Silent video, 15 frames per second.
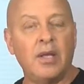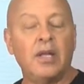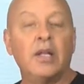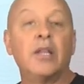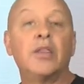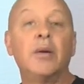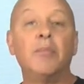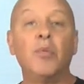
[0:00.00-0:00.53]

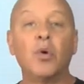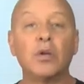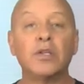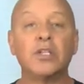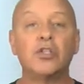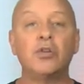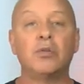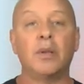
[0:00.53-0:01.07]
The more
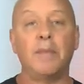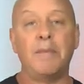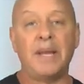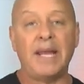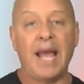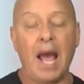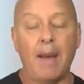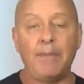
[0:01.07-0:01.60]
that you can be
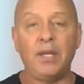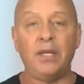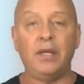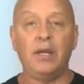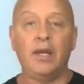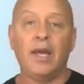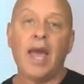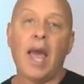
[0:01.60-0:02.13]
happy
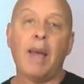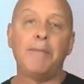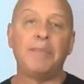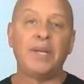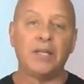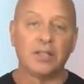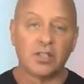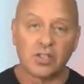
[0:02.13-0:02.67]
and
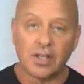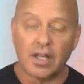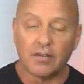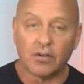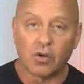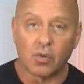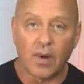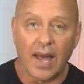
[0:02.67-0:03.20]
be in a state
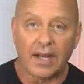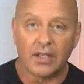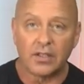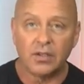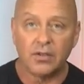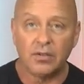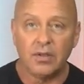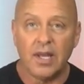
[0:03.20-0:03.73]
of
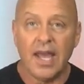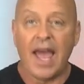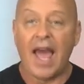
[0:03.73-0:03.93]
gratitude